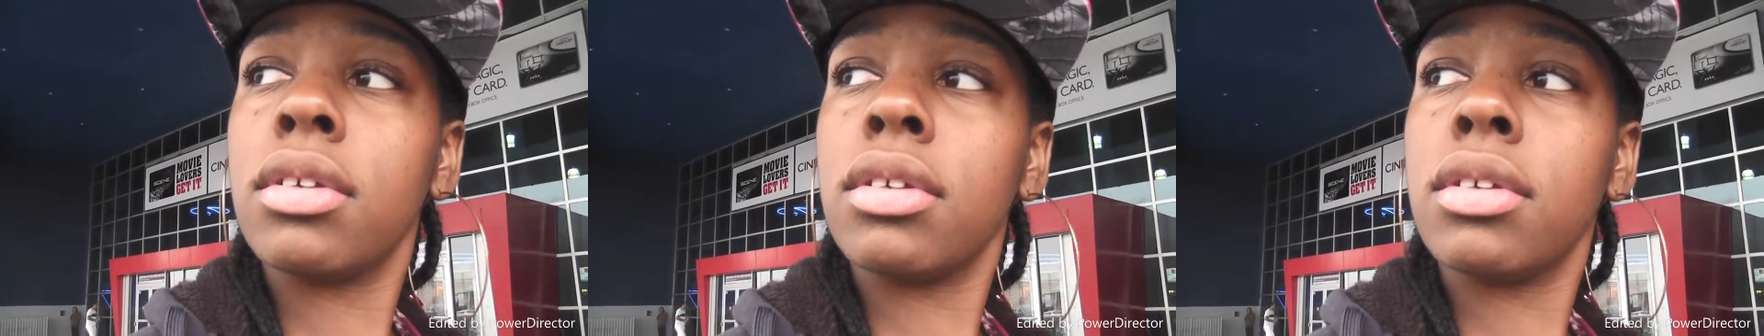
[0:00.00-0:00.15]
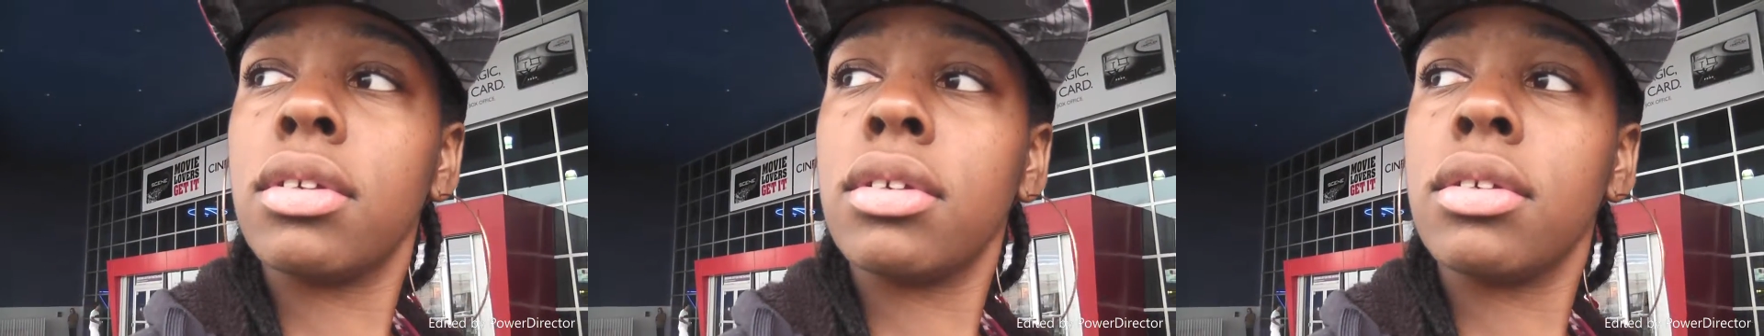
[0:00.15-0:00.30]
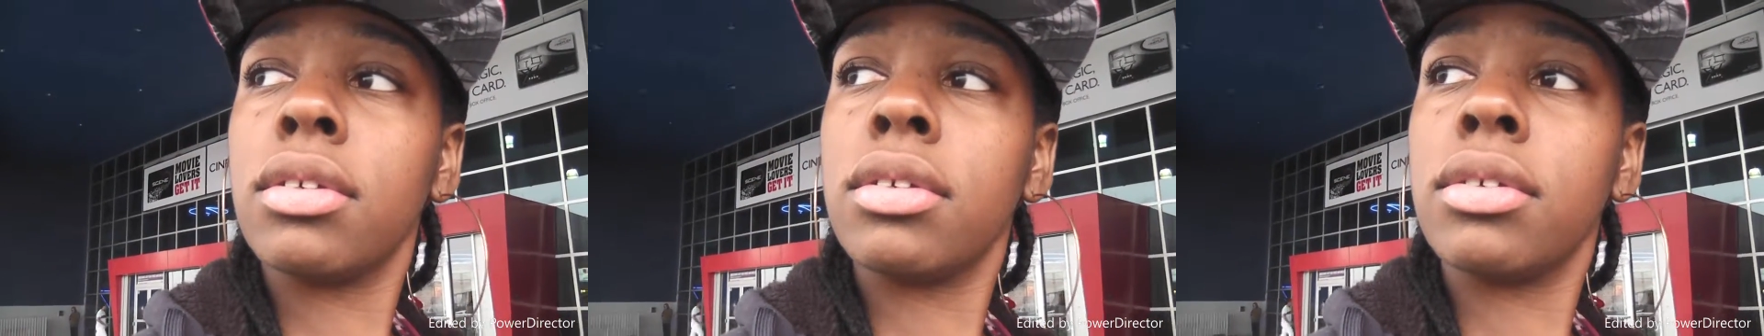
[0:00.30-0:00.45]
I'm
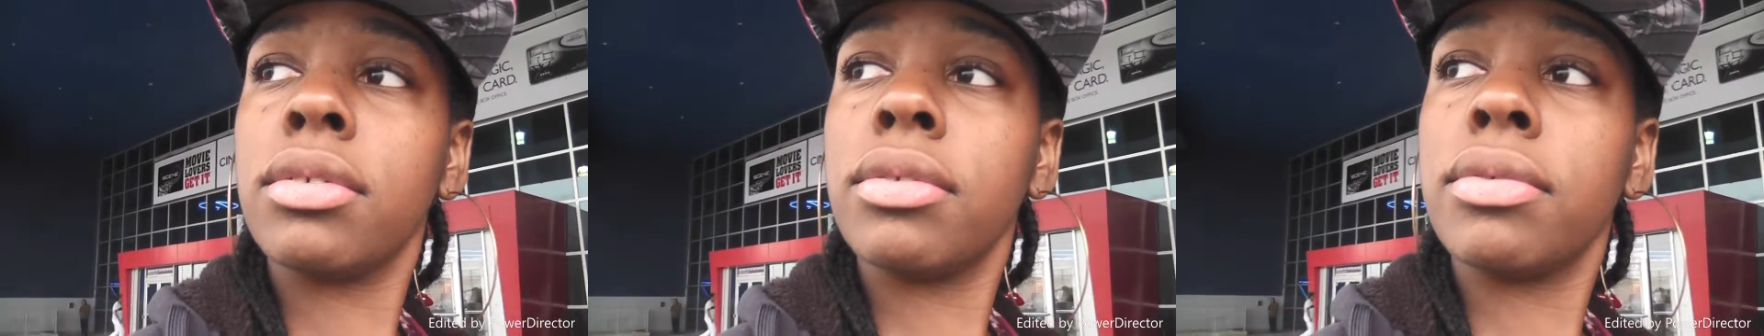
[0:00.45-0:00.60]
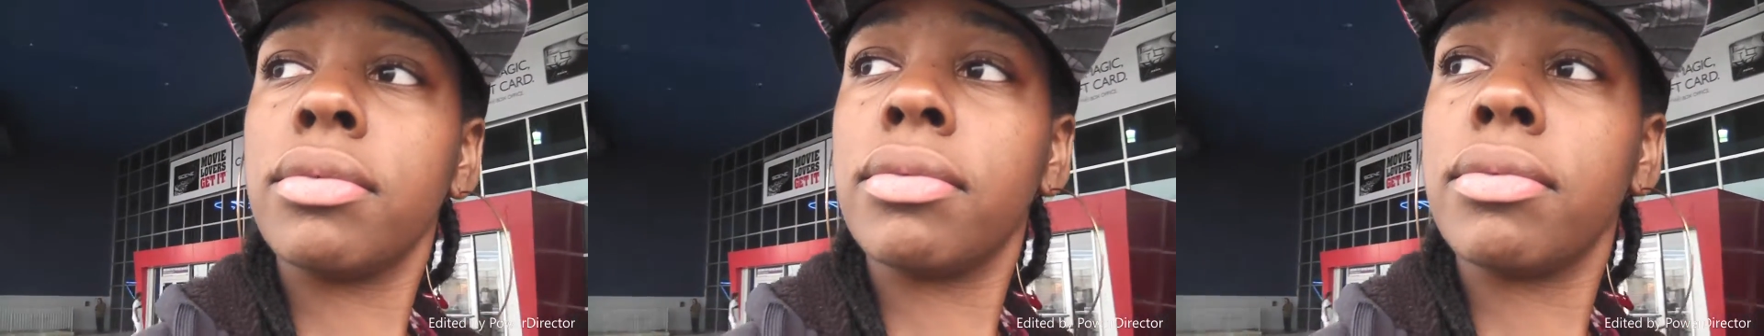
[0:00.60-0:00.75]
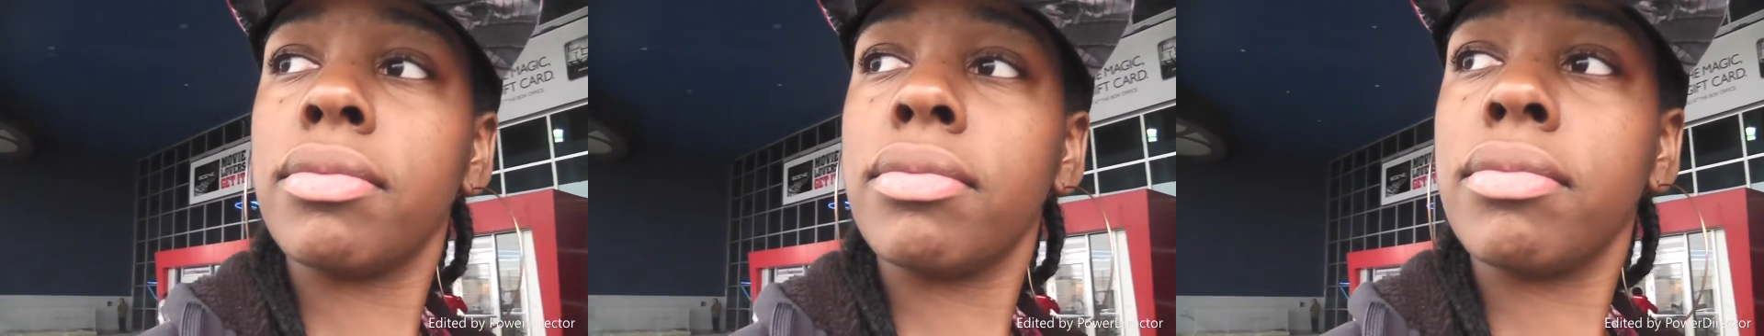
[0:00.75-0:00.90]
like,
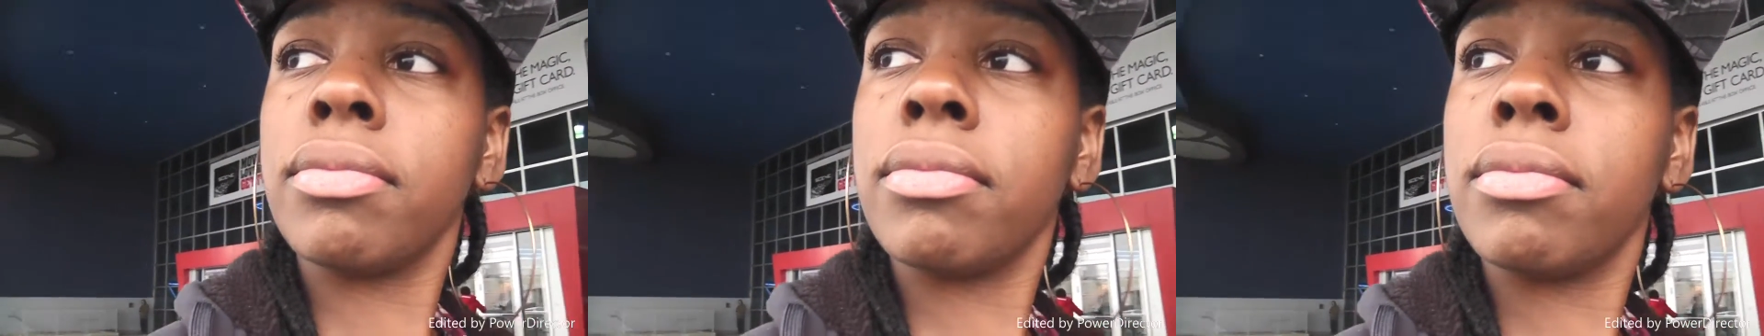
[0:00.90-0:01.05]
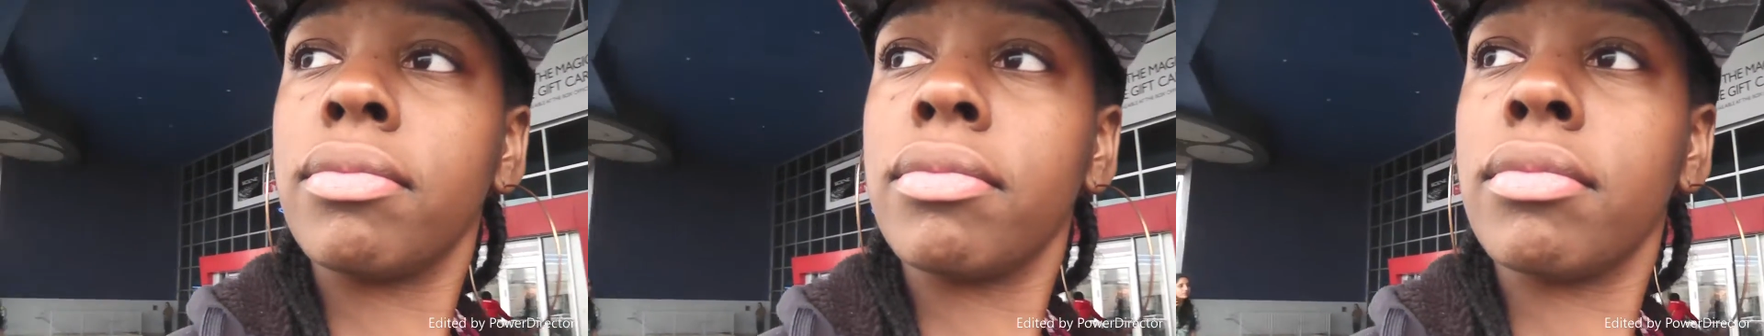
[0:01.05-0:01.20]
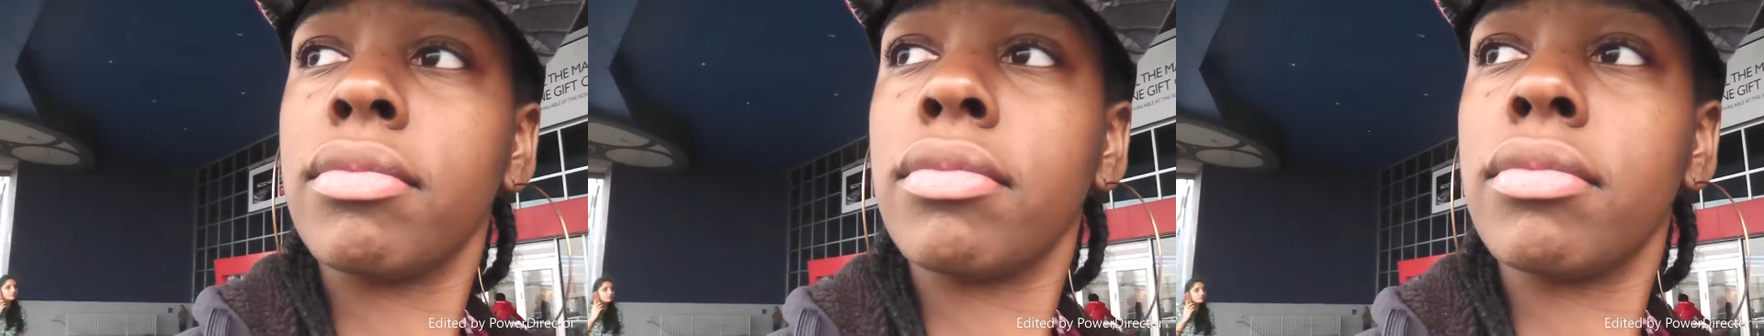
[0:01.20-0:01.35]
it's a fucking
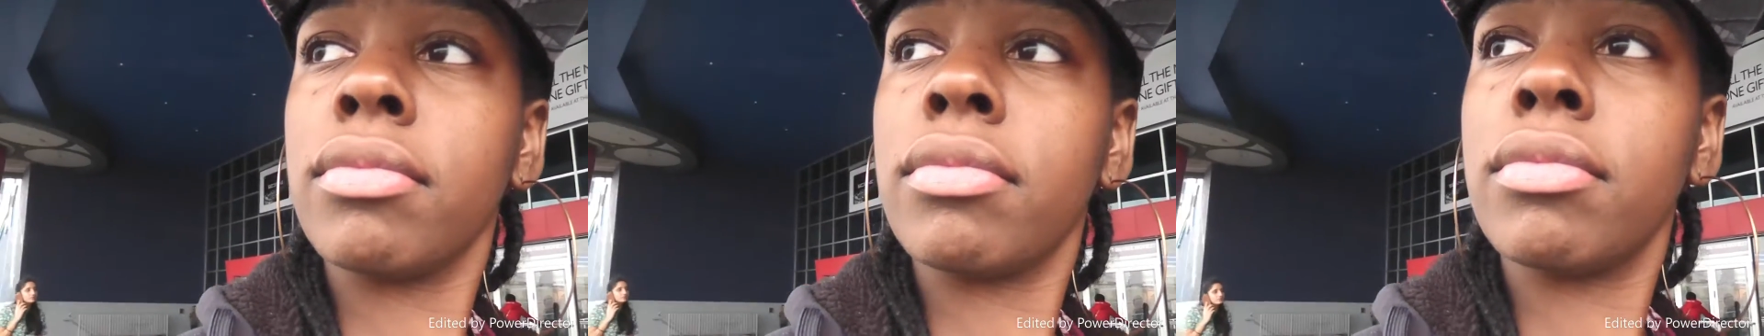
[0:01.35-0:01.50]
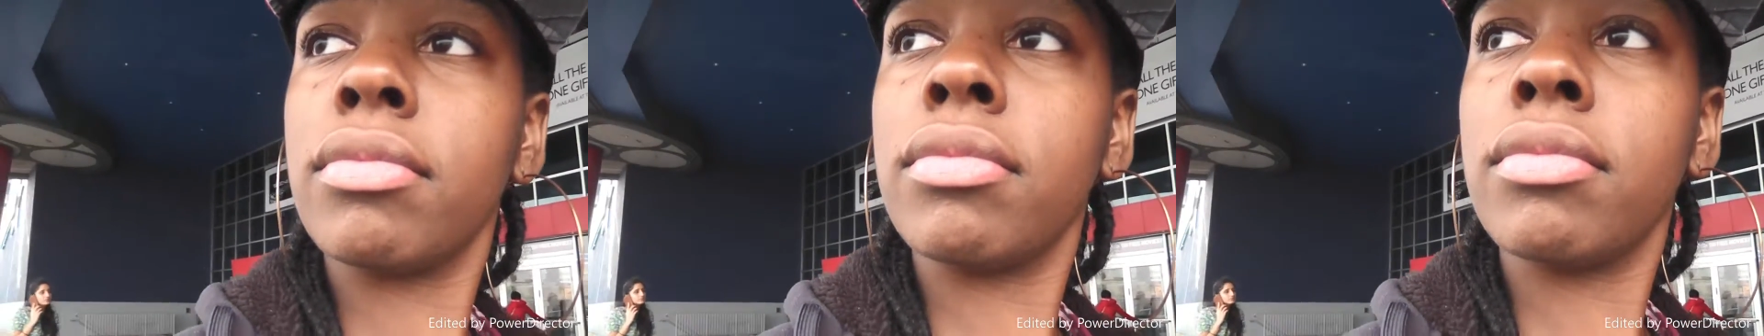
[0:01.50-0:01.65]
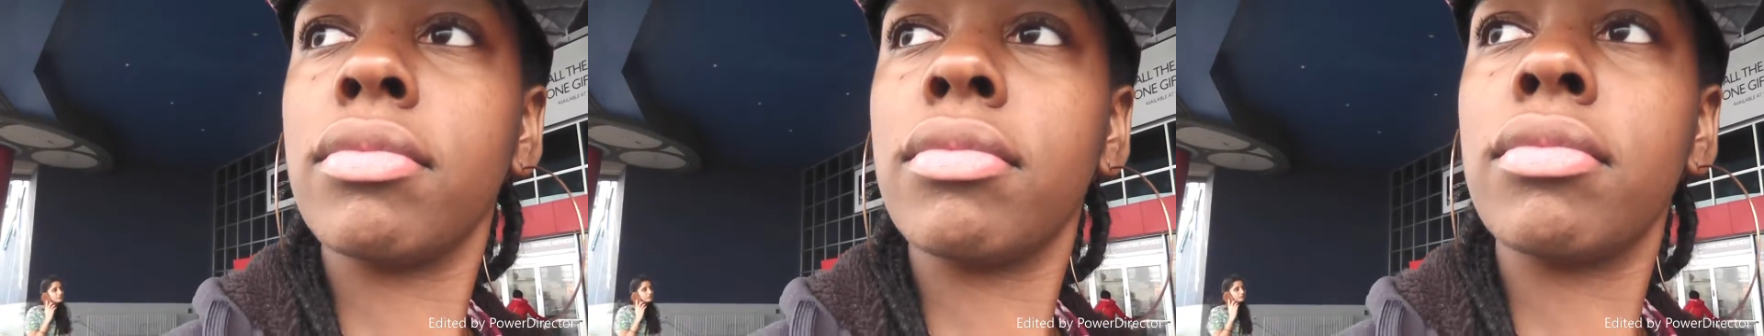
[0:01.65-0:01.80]
crank
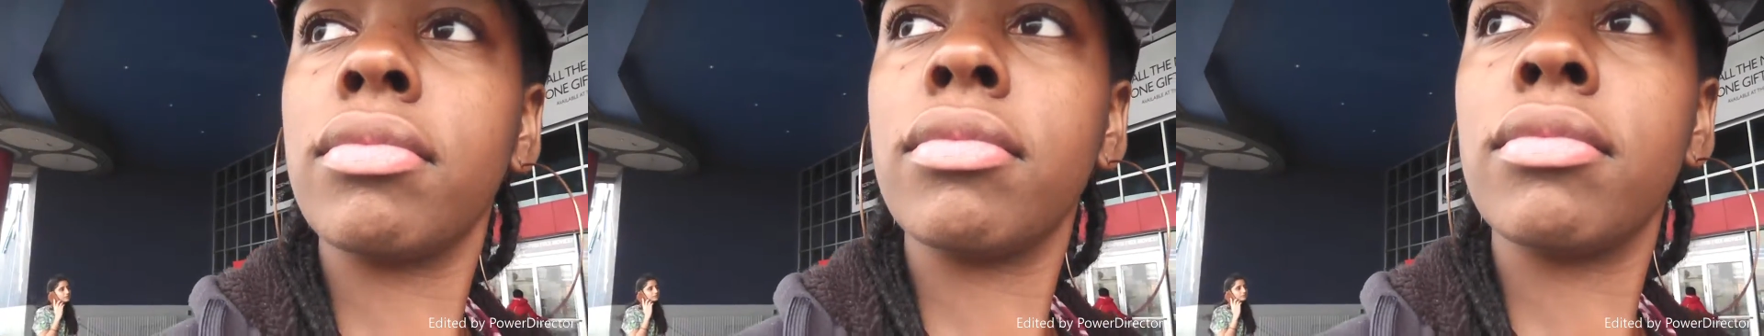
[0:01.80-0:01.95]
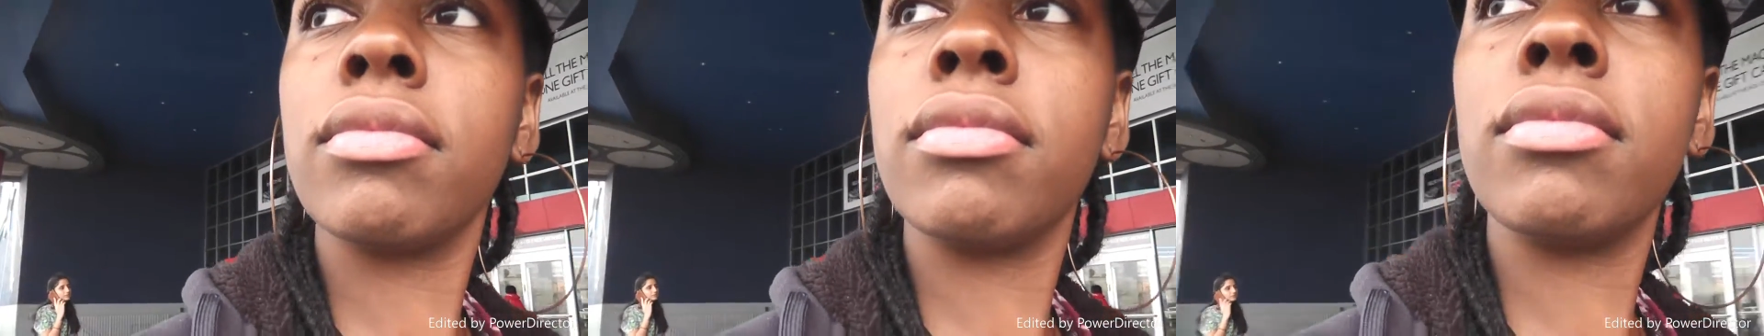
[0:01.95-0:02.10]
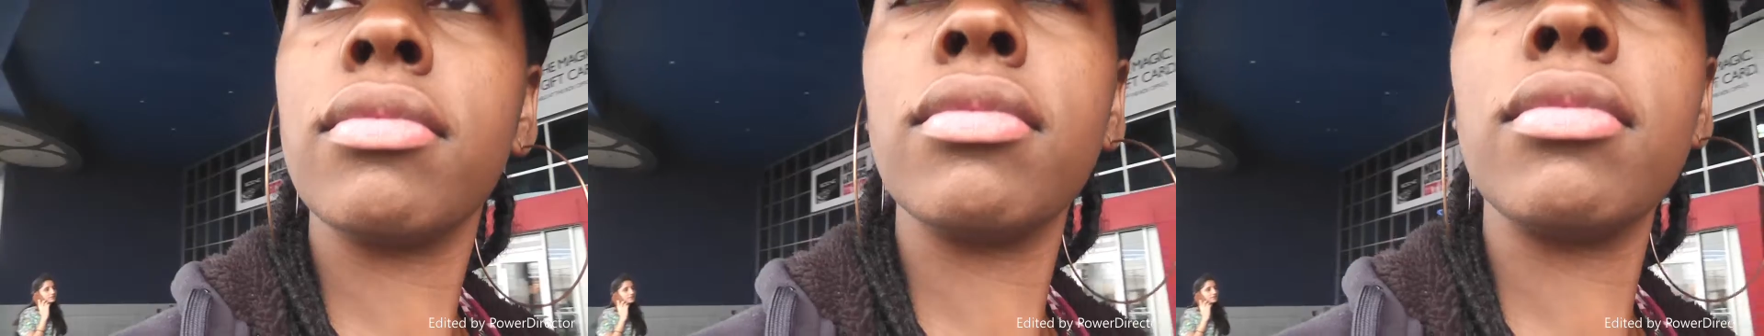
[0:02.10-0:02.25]
camera. Good luck
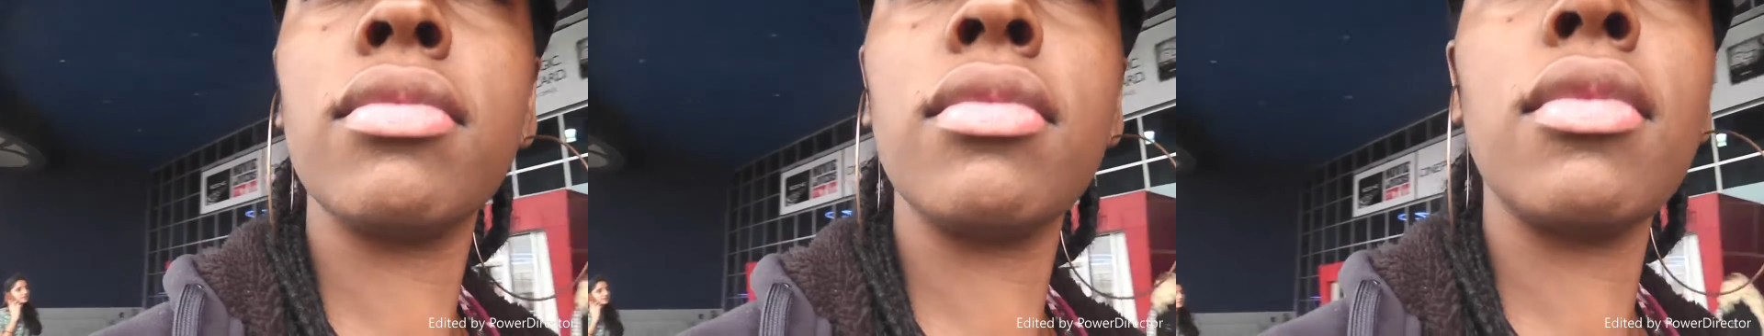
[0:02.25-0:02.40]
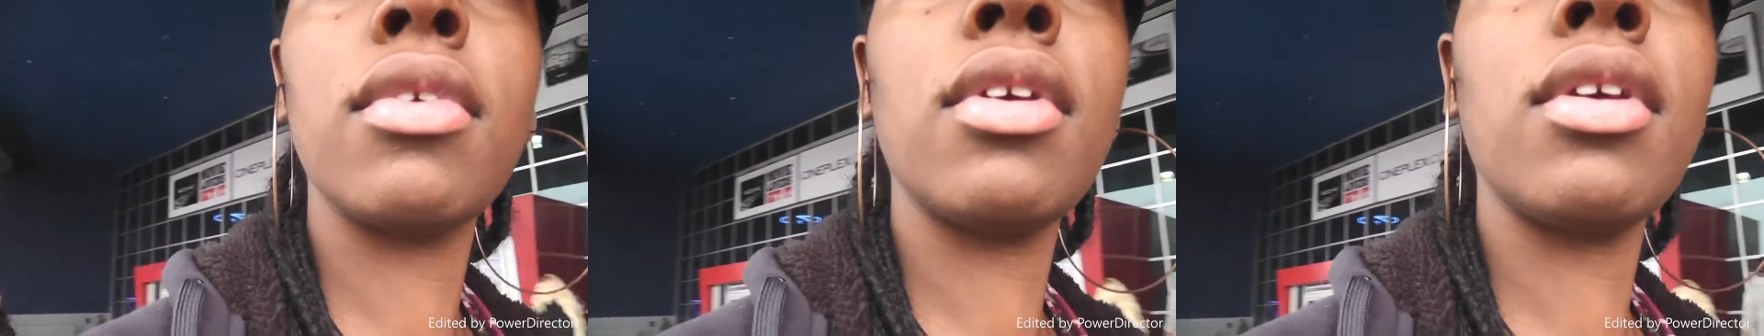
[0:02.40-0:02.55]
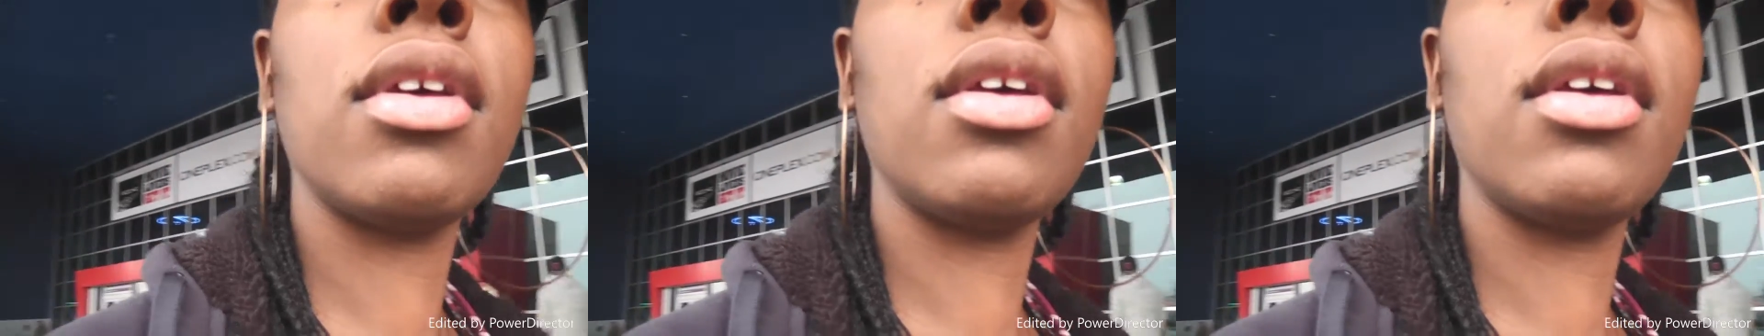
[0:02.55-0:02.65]
with that, kid.